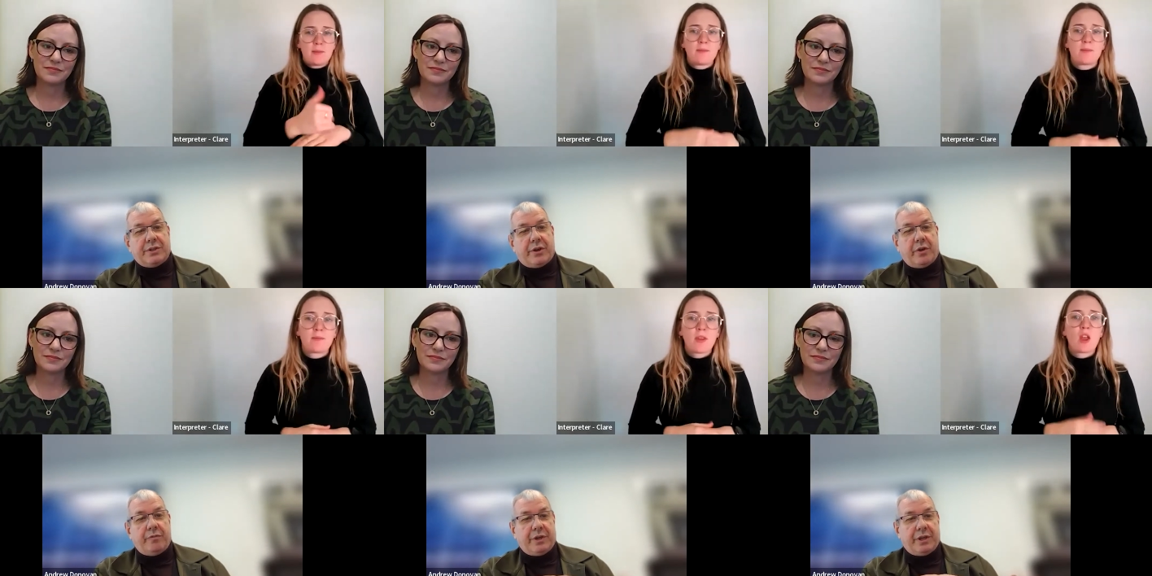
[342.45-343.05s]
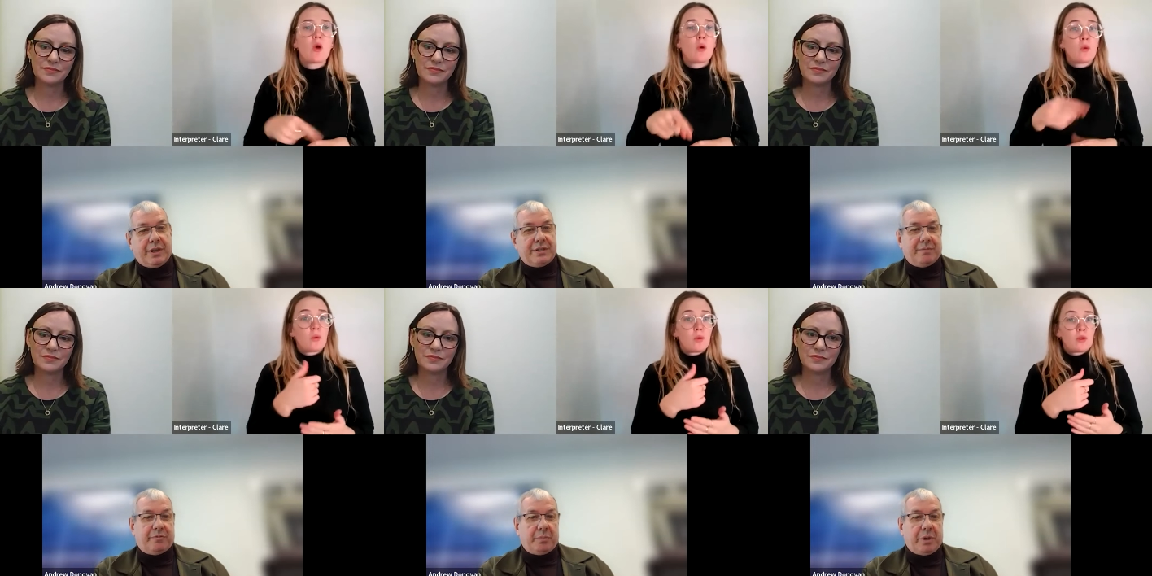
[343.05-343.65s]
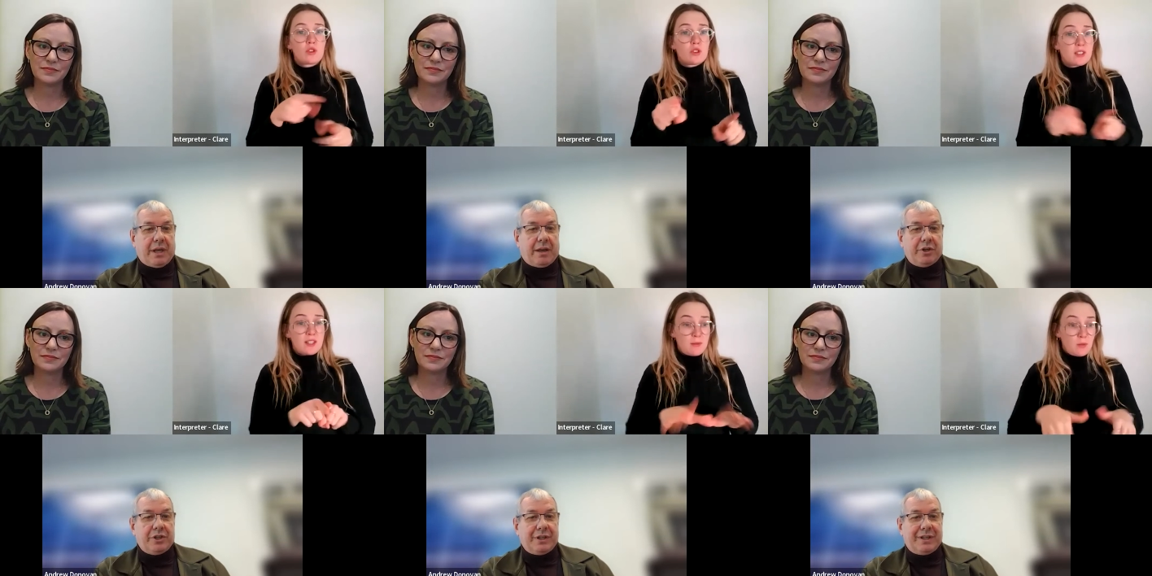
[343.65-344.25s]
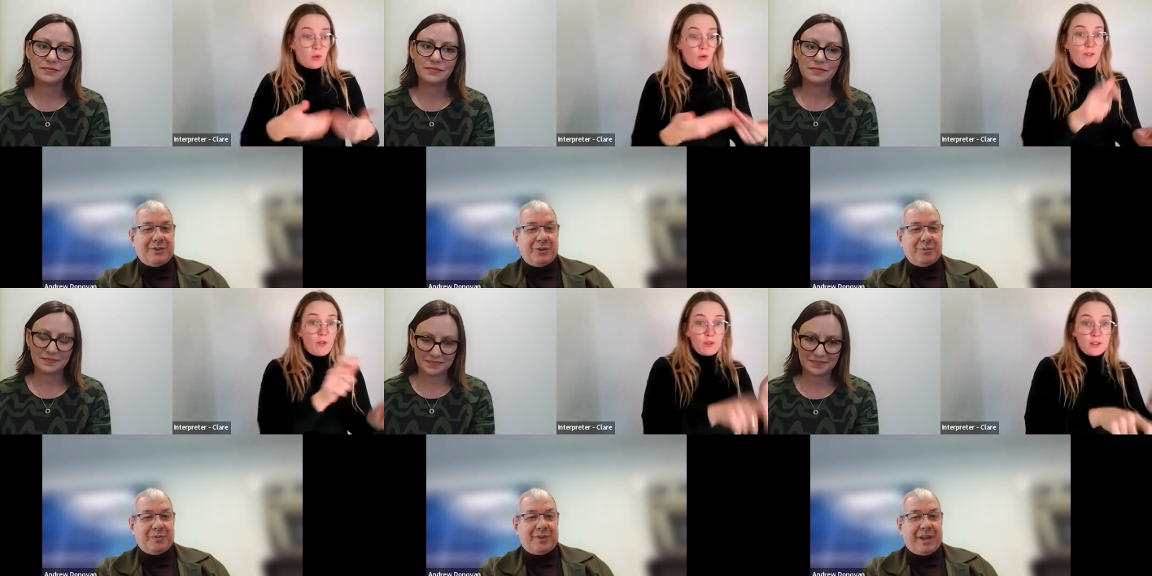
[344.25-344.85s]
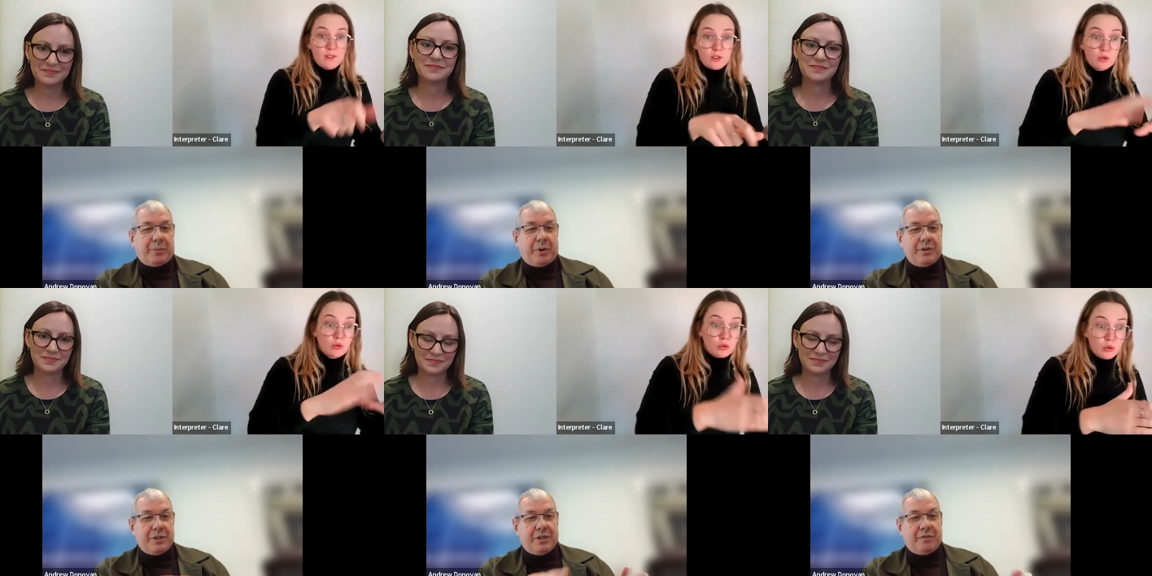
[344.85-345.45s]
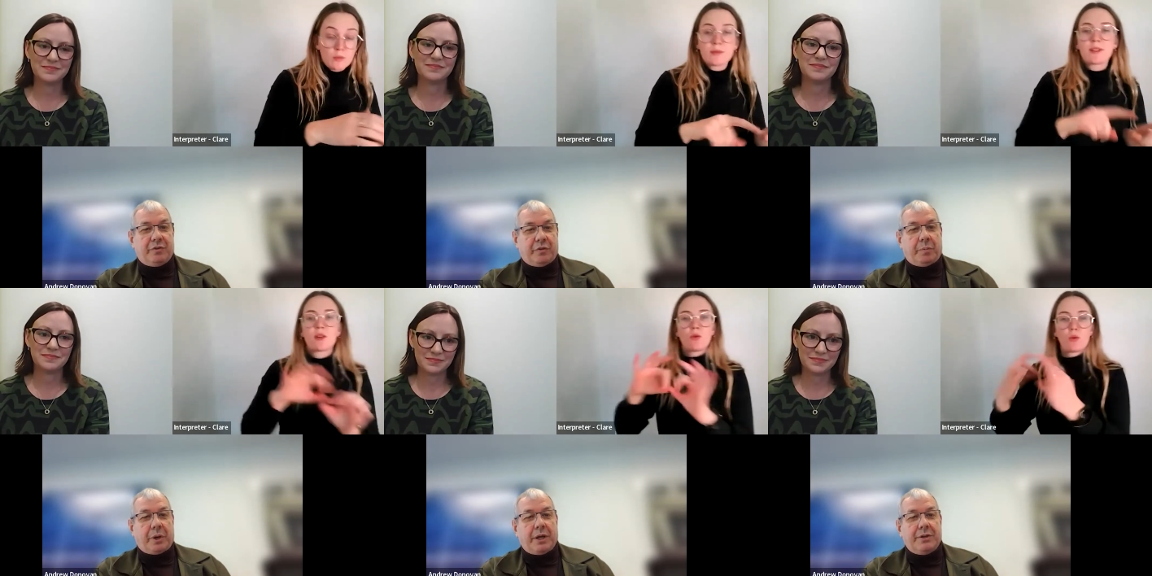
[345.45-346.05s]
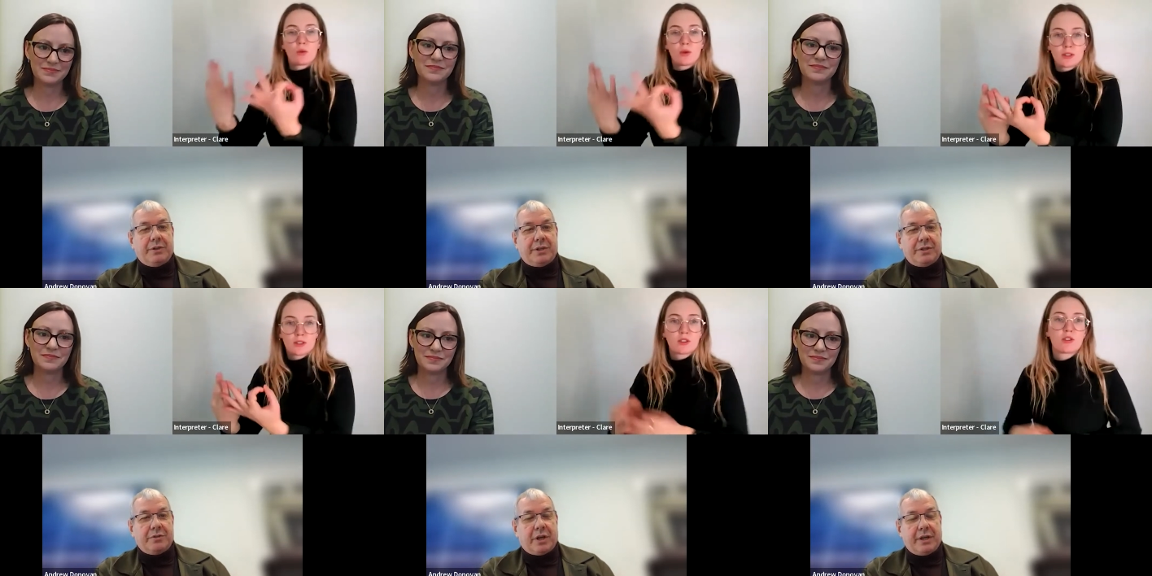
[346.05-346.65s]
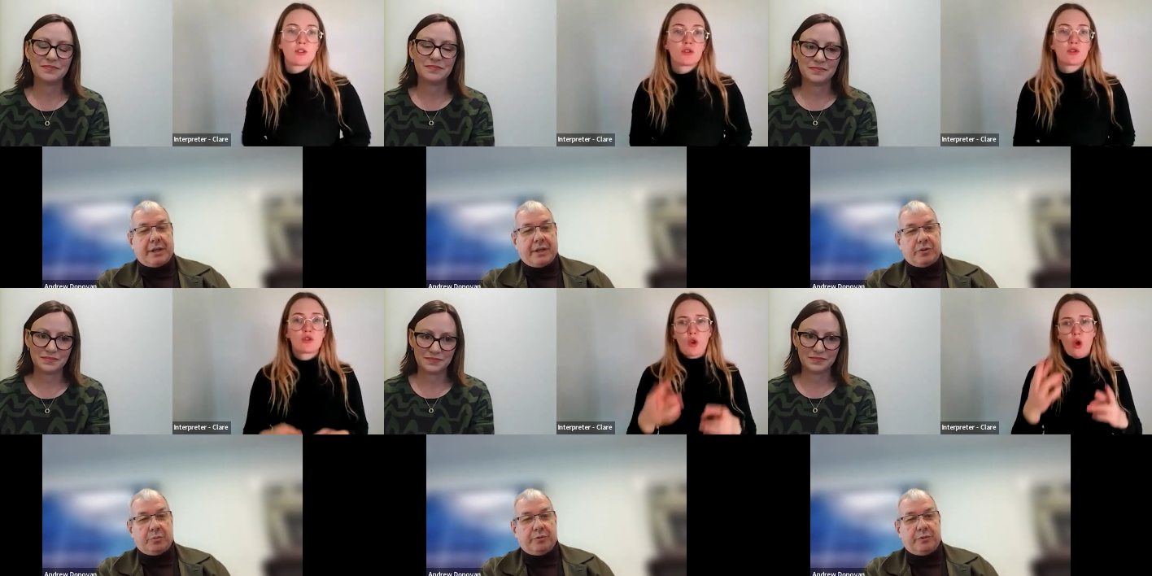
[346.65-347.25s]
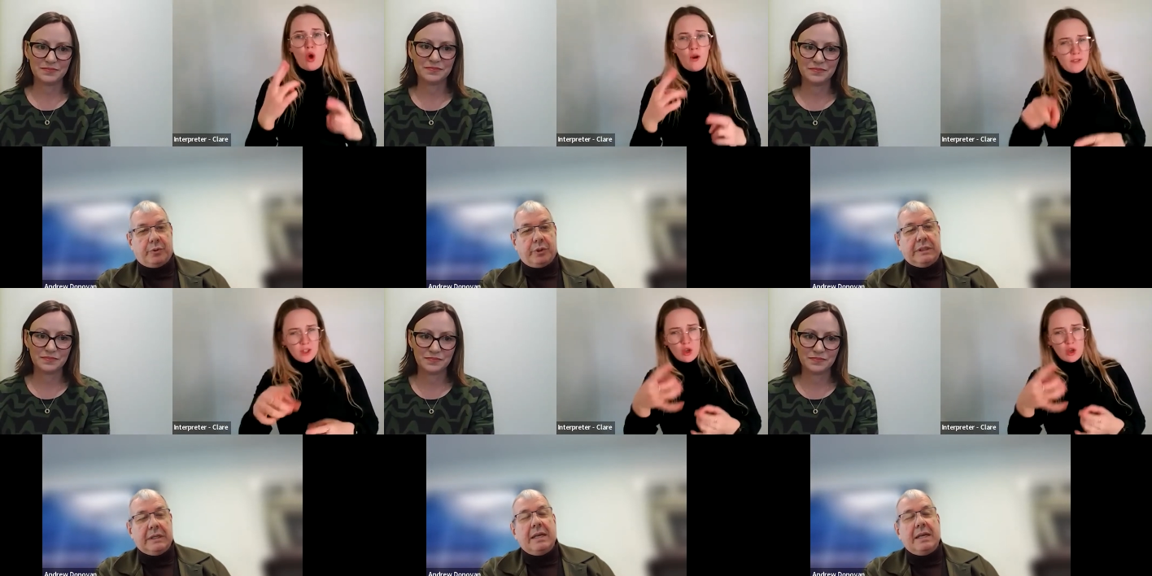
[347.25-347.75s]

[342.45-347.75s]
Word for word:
Speaker 1: So hopefully there's some familiarity in terms of that process if you've applied to the Australia Council before.